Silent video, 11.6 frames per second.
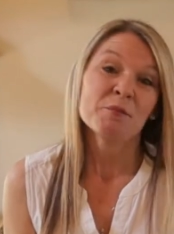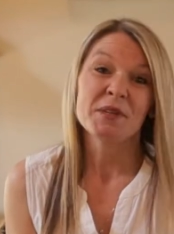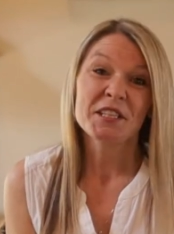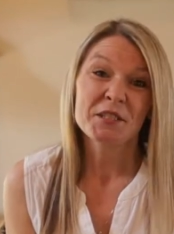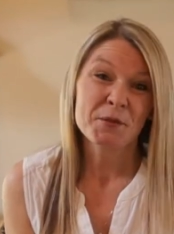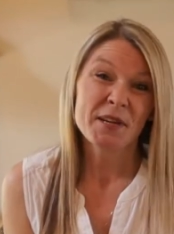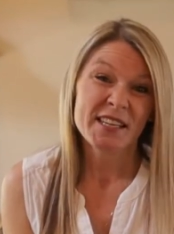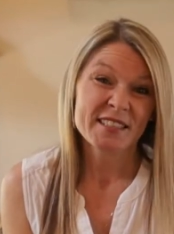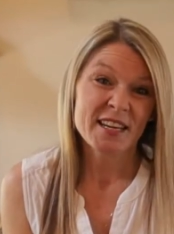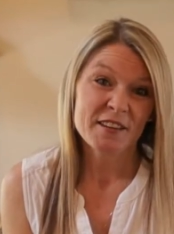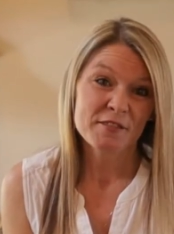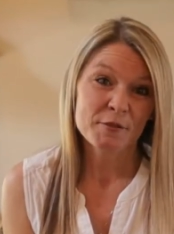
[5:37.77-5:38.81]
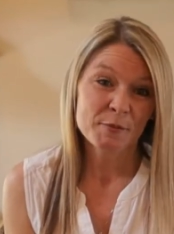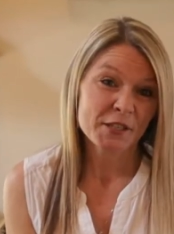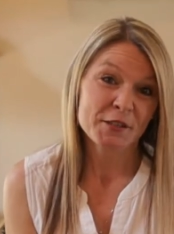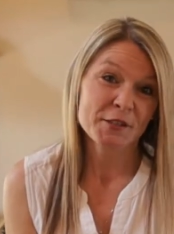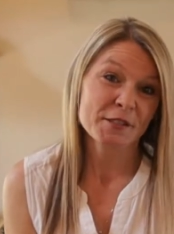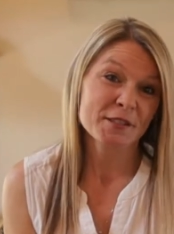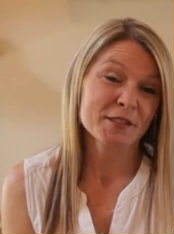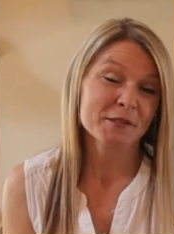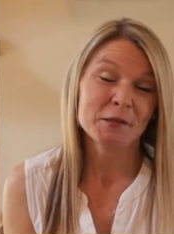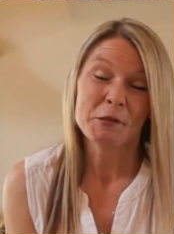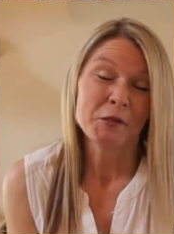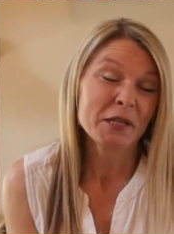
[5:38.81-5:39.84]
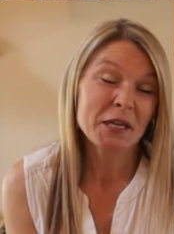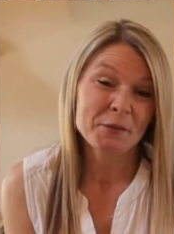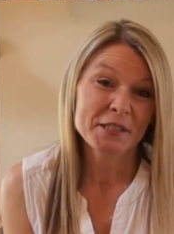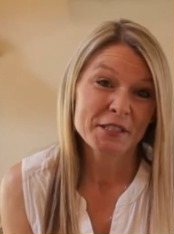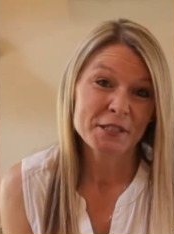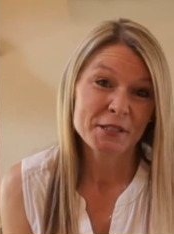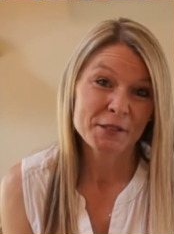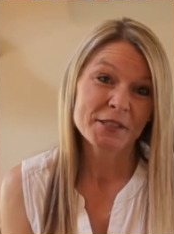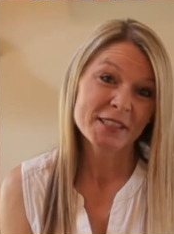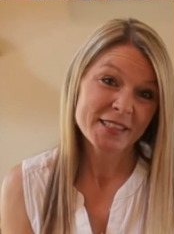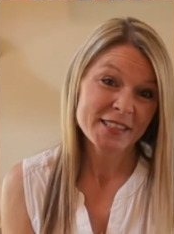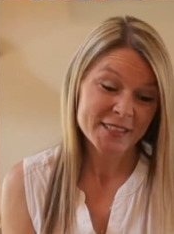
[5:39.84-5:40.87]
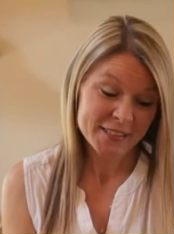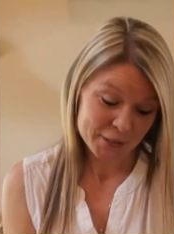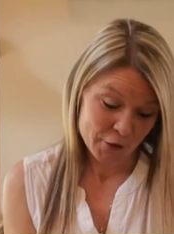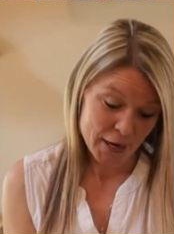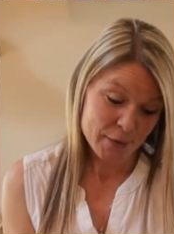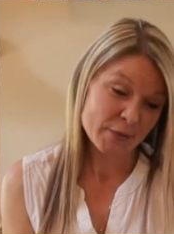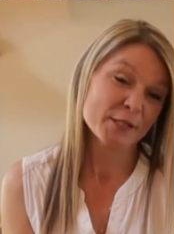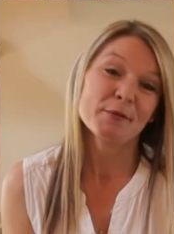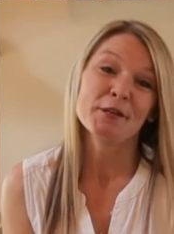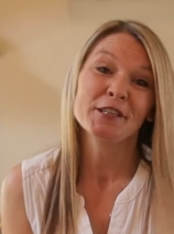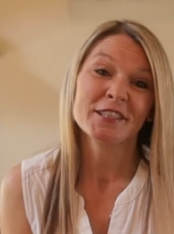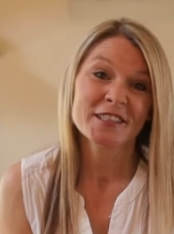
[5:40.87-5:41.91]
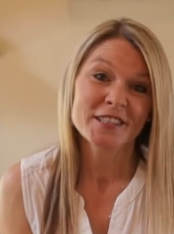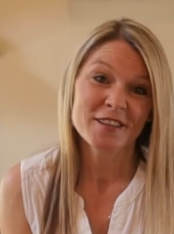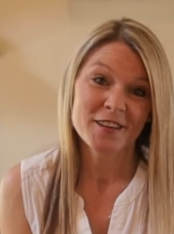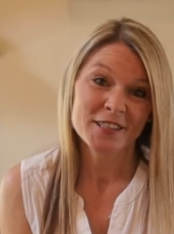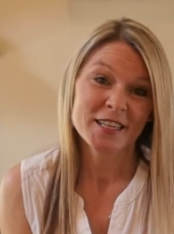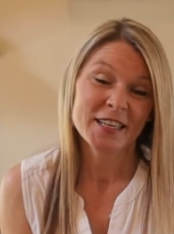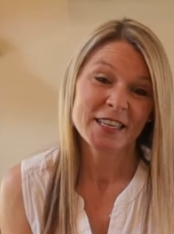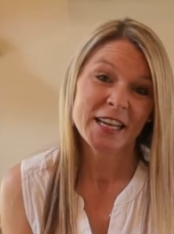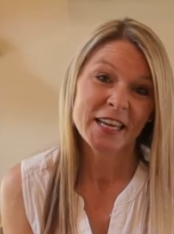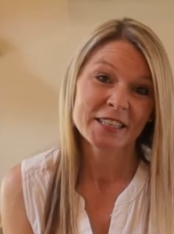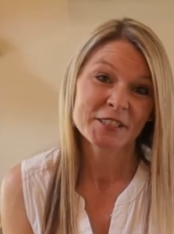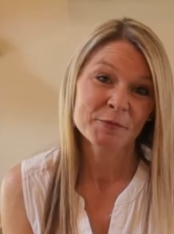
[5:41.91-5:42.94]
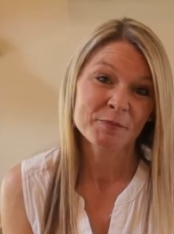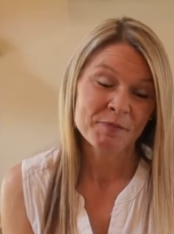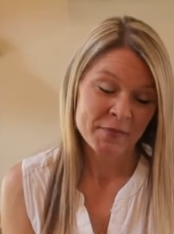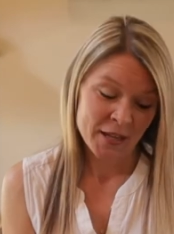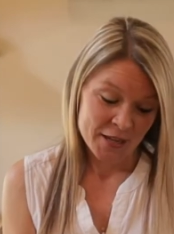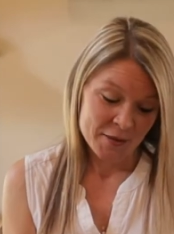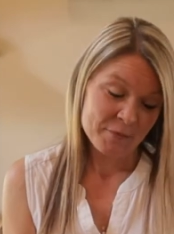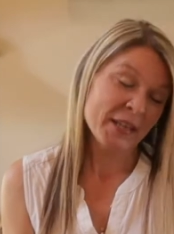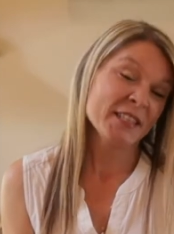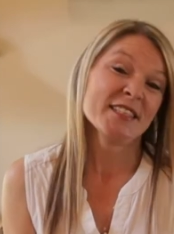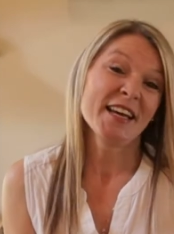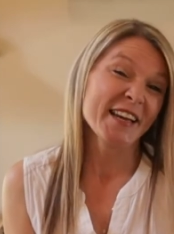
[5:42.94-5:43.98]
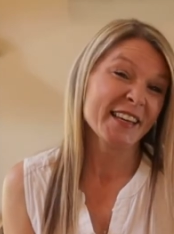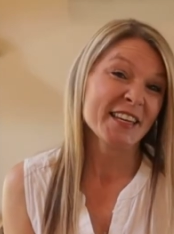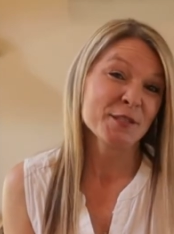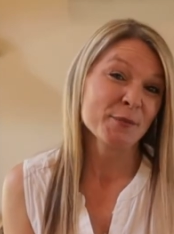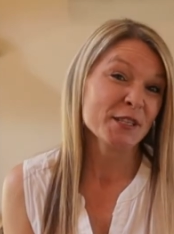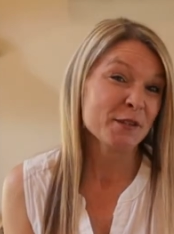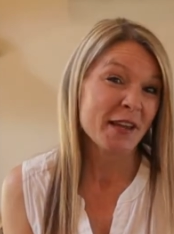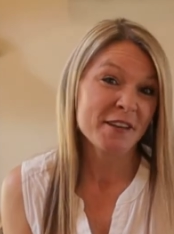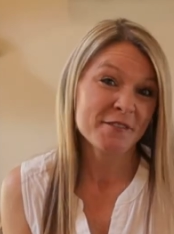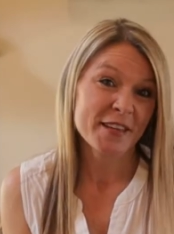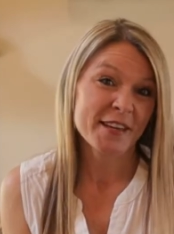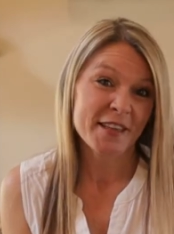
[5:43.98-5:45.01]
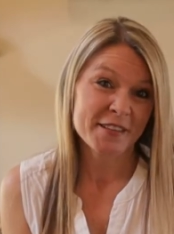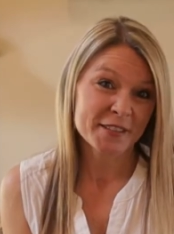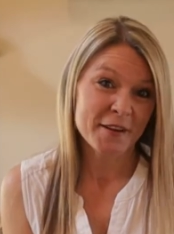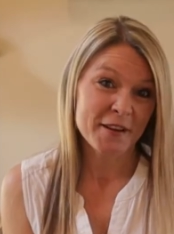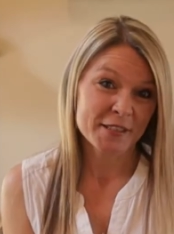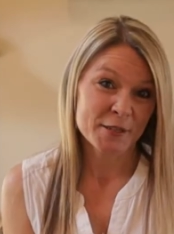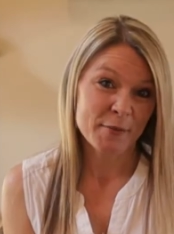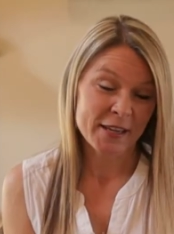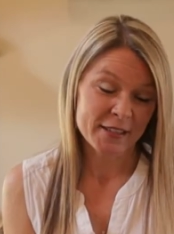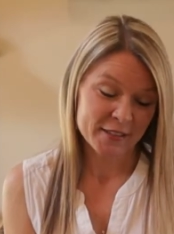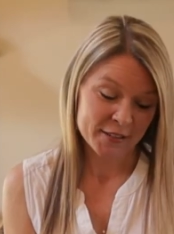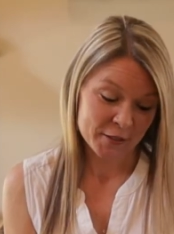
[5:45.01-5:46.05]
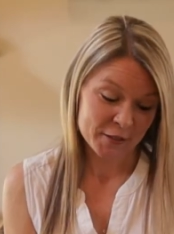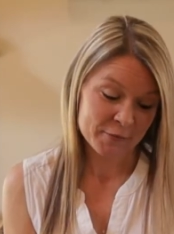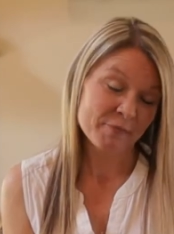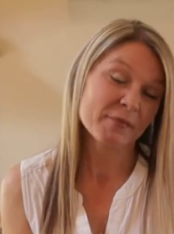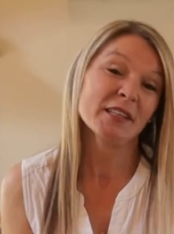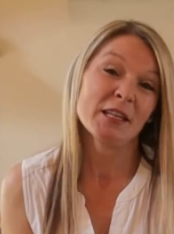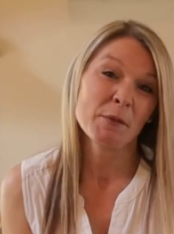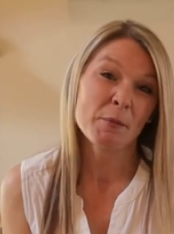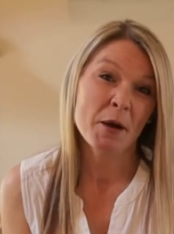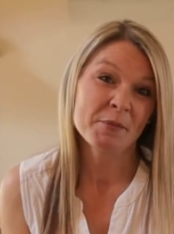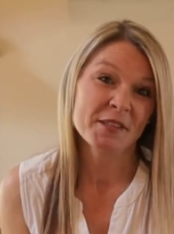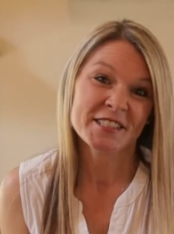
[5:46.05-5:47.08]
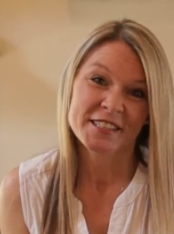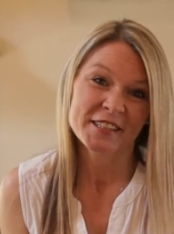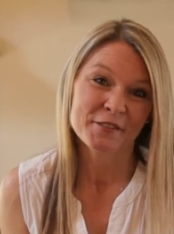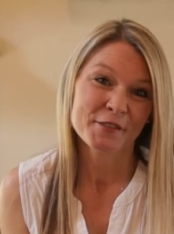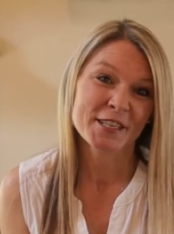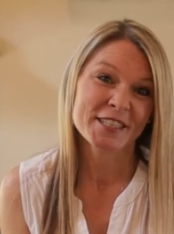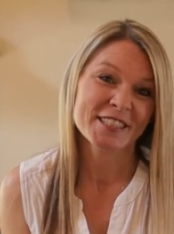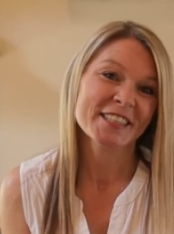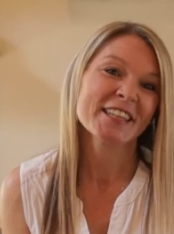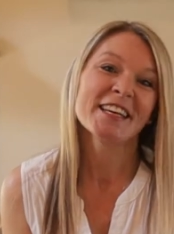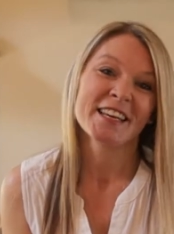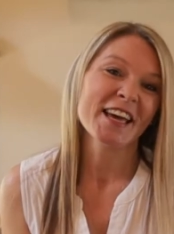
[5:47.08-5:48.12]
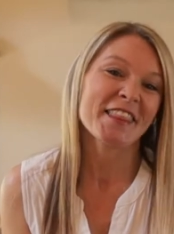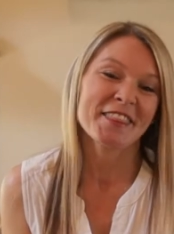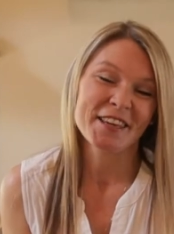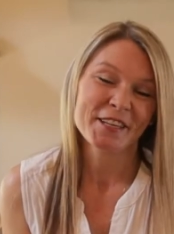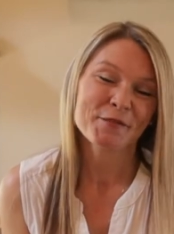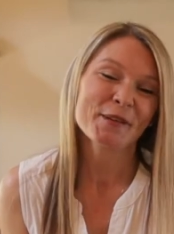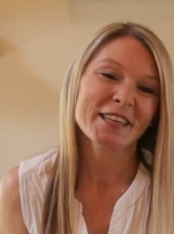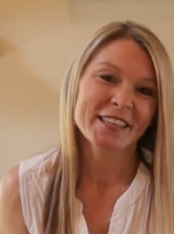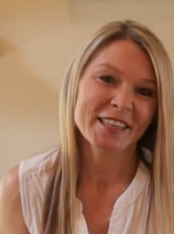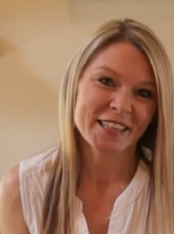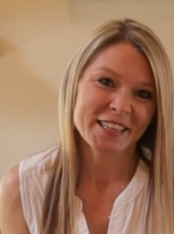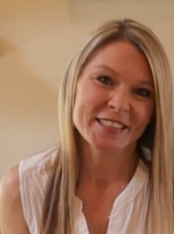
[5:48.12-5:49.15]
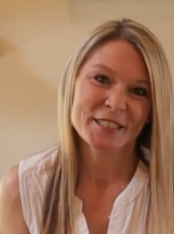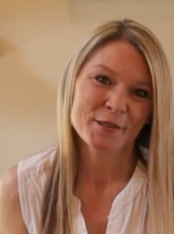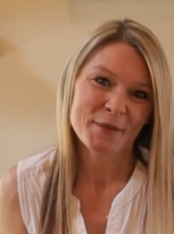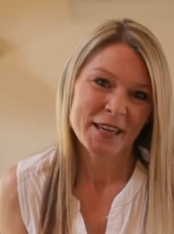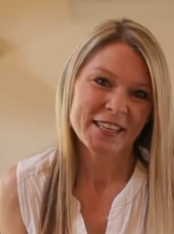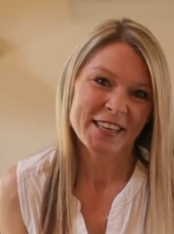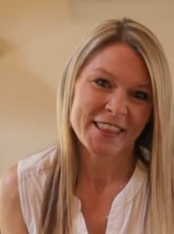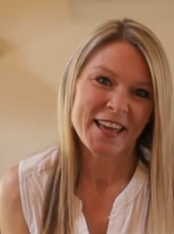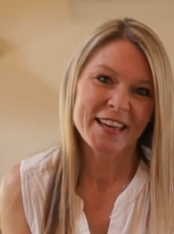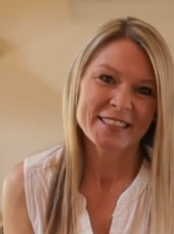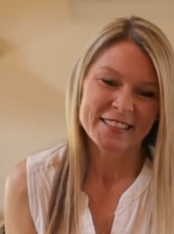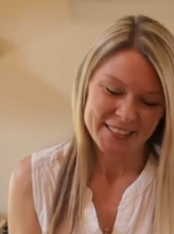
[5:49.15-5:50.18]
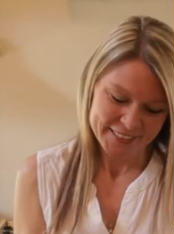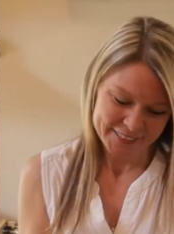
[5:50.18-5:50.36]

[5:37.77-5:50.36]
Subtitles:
But it's really tough because all I want to do is grab a spoon and start tucking in. But I guess we do have that other tart to make, so let me pop this in the fridge and then we can get into making that.